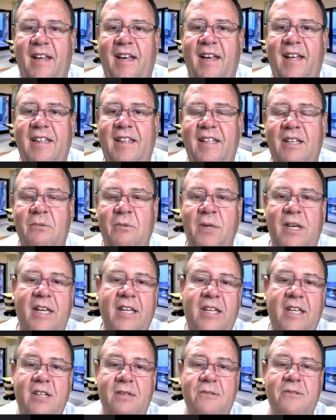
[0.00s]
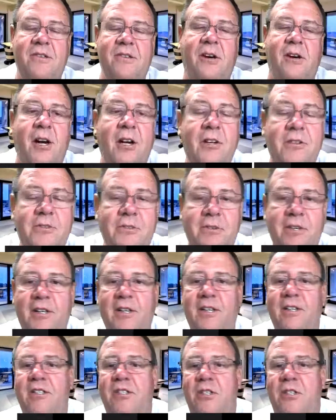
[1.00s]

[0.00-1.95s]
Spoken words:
And then we can use Kartra